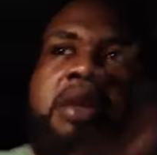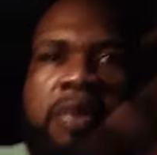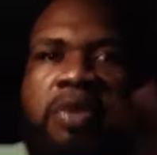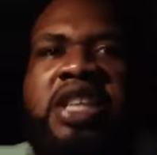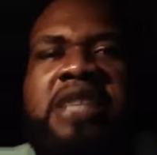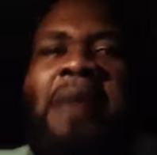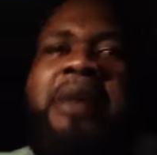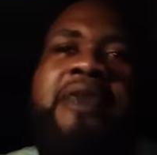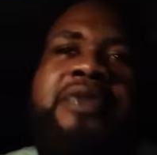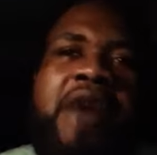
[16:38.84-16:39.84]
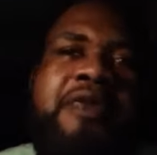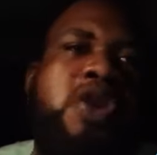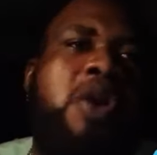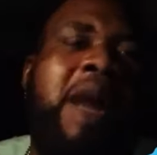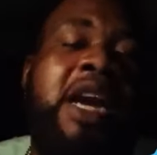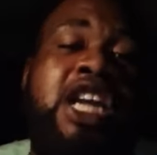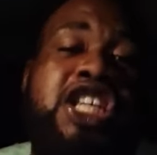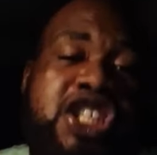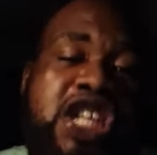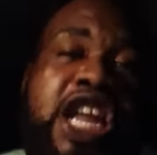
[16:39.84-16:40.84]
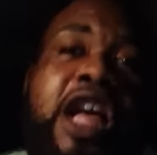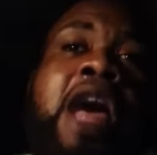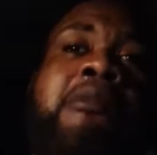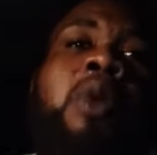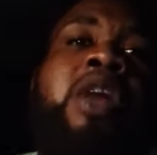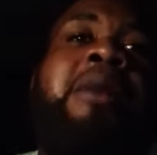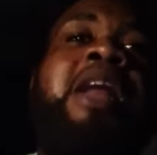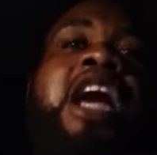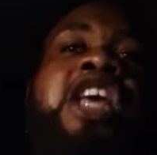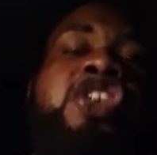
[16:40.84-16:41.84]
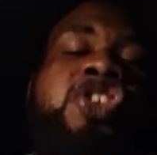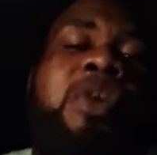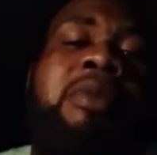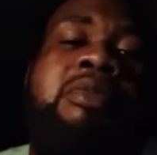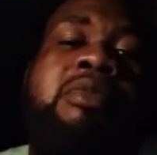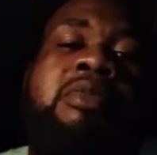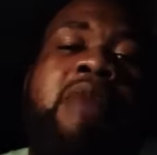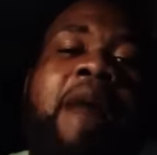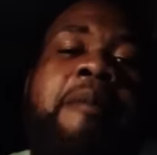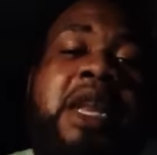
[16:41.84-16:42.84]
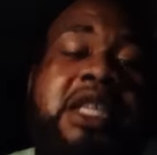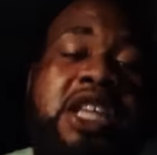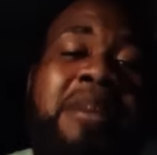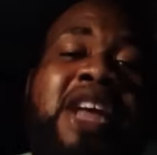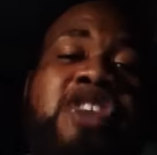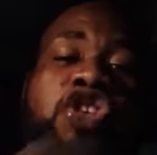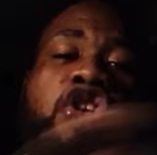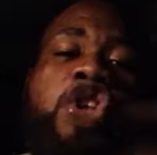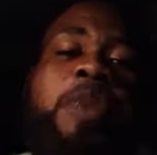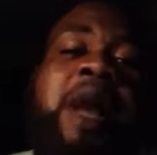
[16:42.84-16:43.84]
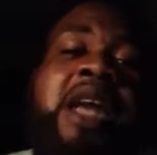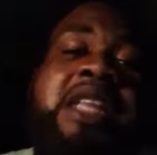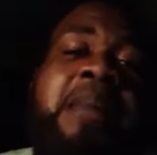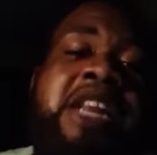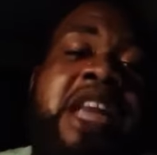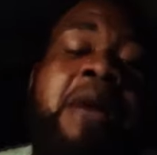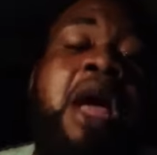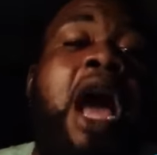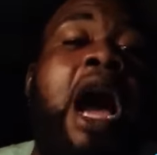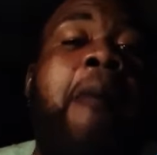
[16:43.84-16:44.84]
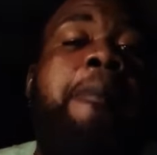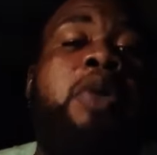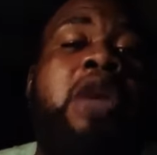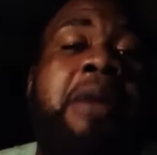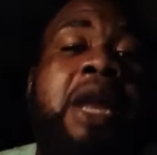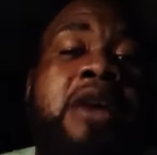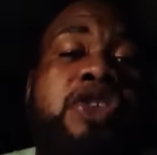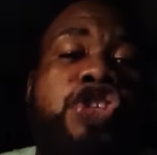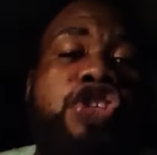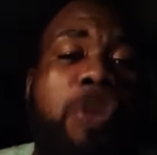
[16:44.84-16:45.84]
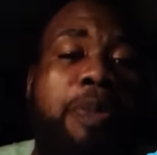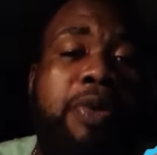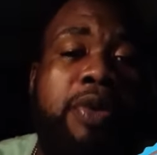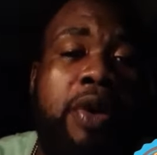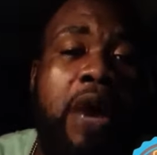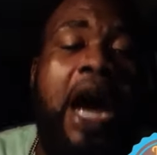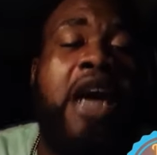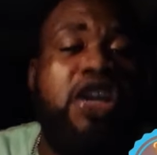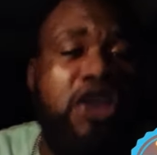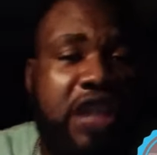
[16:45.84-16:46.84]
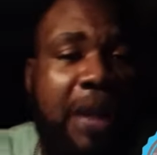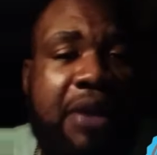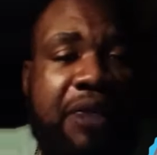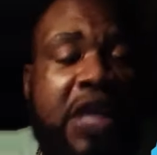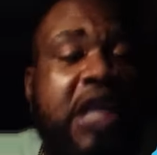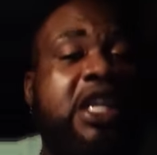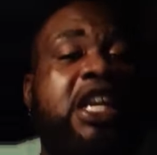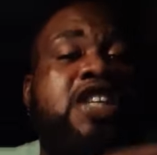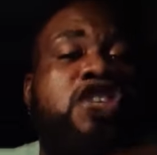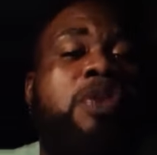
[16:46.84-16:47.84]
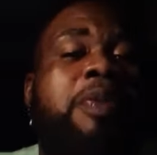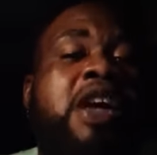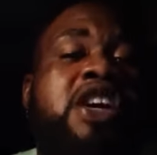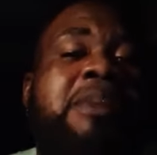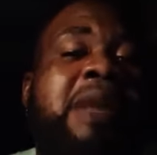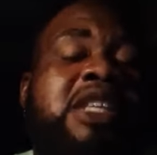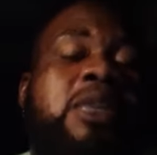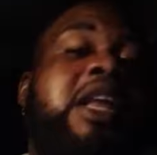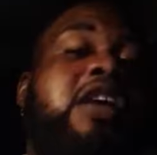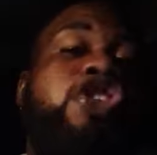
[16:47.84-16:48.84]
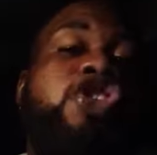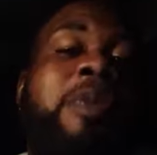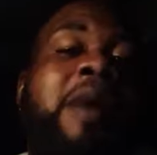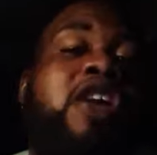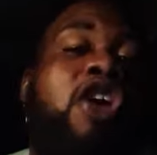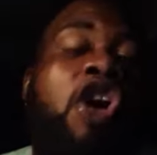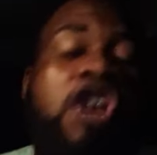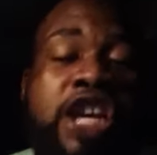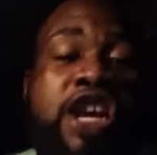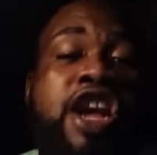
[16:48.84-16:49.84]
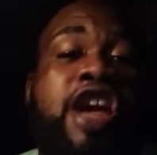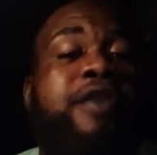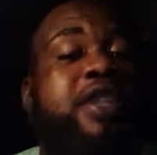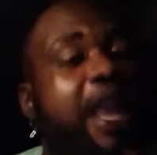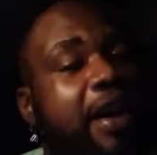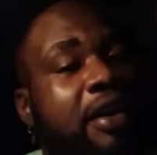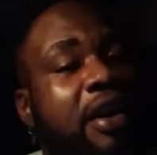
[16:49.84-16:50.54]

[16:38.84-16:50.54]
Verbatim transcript: This might be a, a frig up analogy still. But when your mother give you something, a medicine, your mother has to crush up all the tablet them and put them in a syrup and give the tablet for eat in the syrup or give the medicine with little syrup or little honey for take